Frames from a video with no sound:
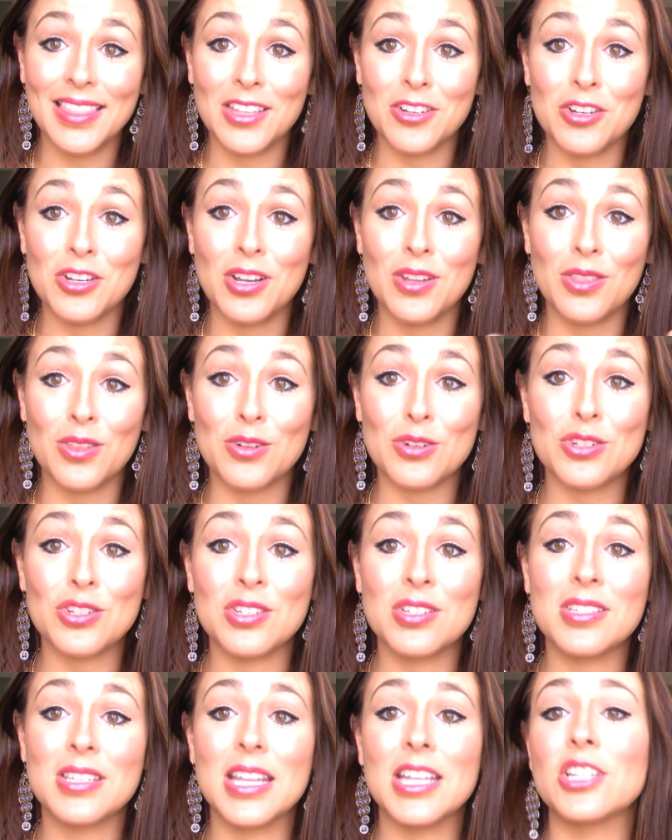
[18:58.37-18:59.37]
It
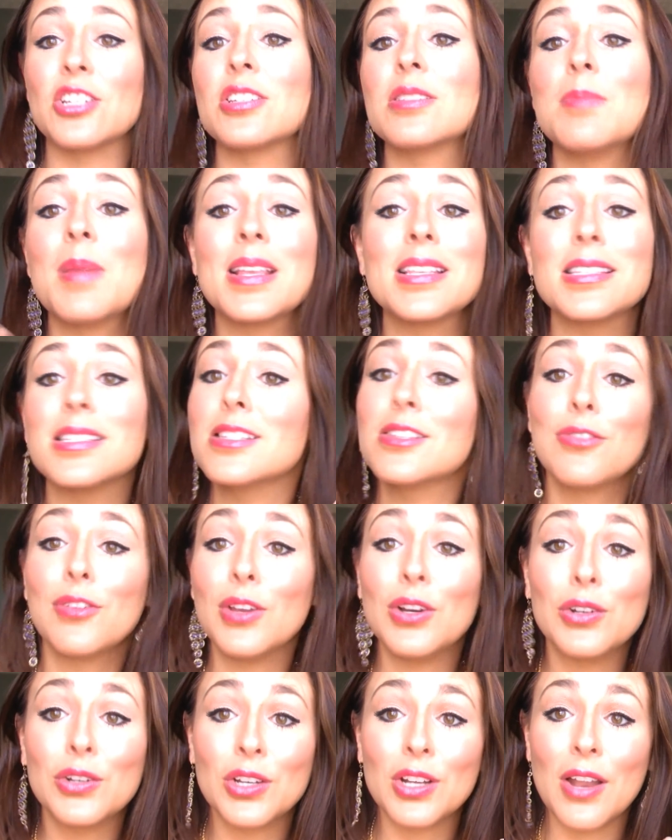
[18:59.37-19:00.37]
just makes us
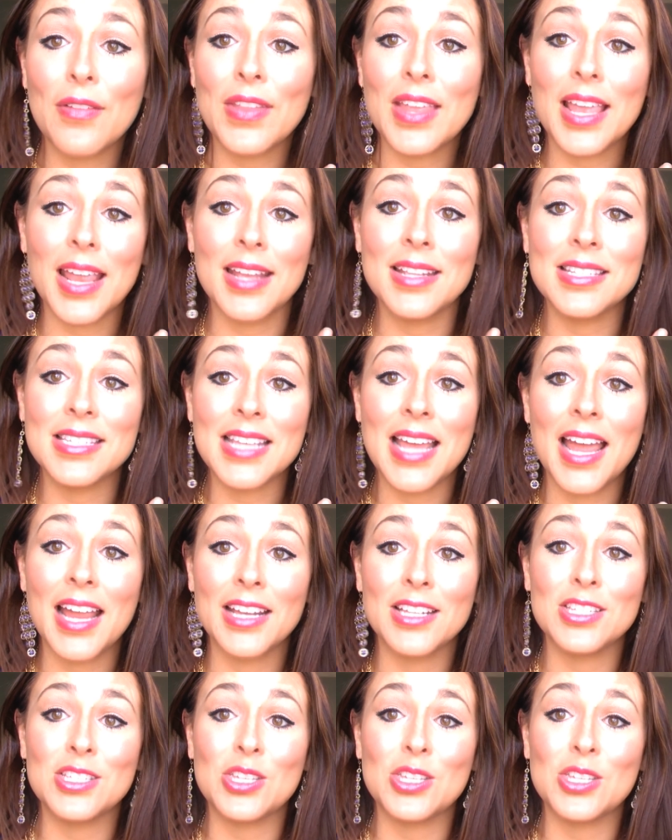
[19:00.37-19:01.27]
feel good on the inside.